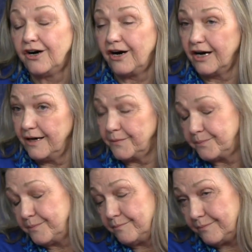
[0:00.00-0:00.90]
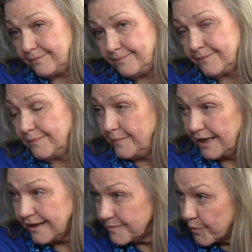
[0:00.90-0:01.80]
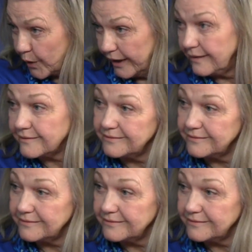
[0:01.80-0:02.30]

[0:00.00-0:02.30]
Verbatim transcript: I met Brent.